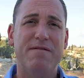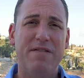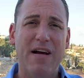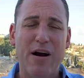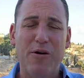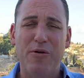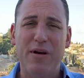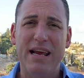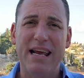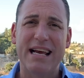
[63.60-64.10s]

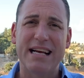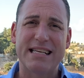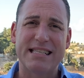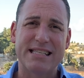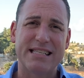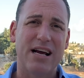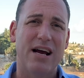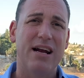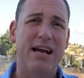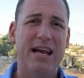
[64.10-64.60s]
very
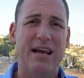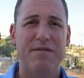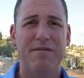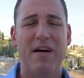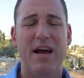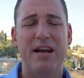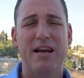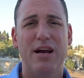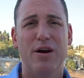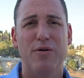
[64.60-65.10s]
exciting
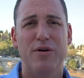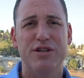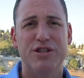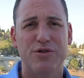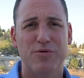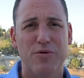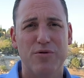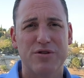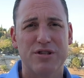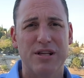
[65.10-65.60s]
event here in
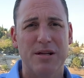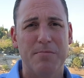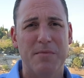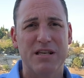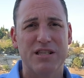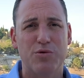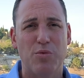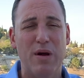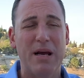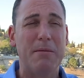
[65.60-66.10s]
Jerusalem
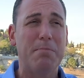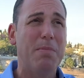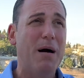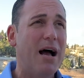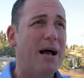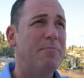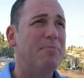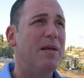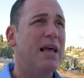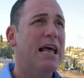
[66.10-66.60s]
this week,
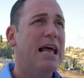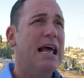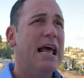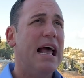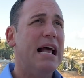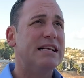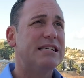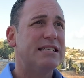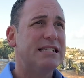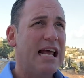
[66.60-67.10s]
but
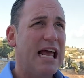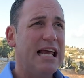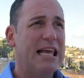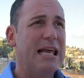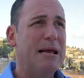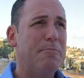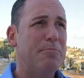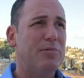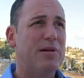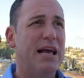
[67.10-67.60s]
it's
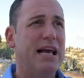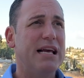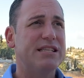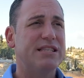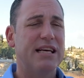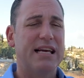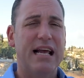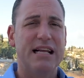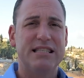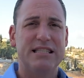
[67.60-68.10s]
taking
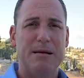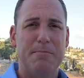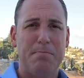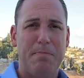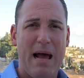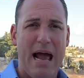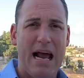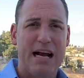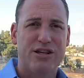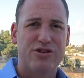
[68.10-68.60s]
place against the
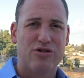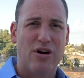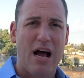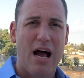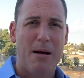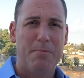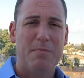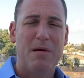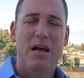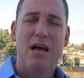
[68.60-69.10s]

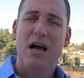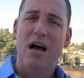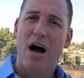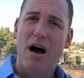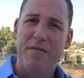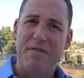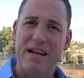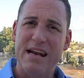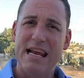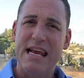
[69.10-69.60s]
backdrop
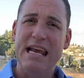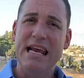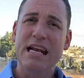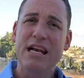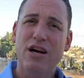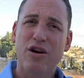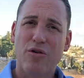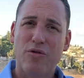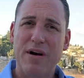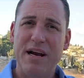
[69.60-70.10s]
of an
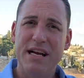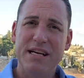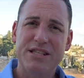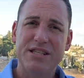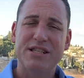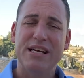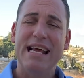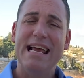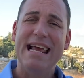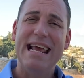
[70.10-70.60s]

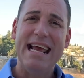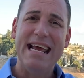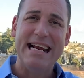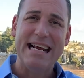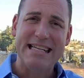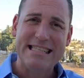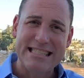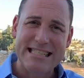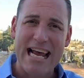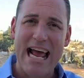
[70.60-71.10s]
increase in
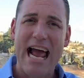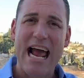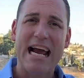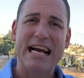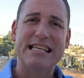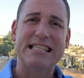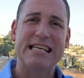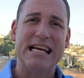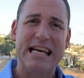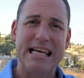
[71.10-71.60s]

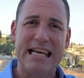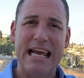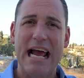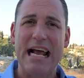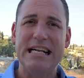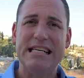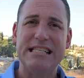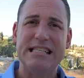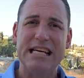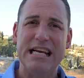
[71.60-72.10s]
attacks
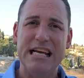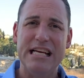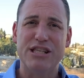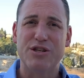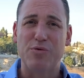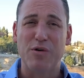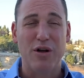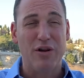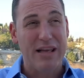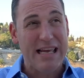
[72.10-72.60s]
against
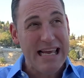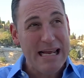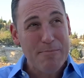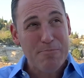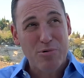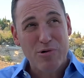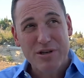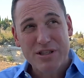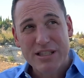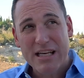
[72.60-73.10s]
Israel, in
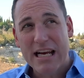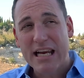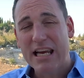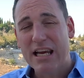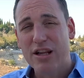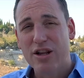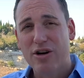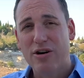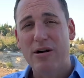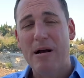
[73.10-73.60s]

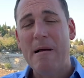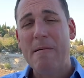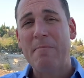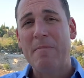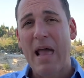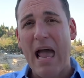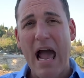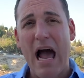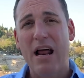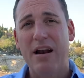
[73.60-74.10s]
particular
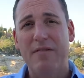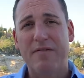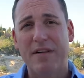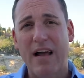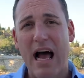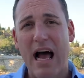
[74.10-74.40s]
out of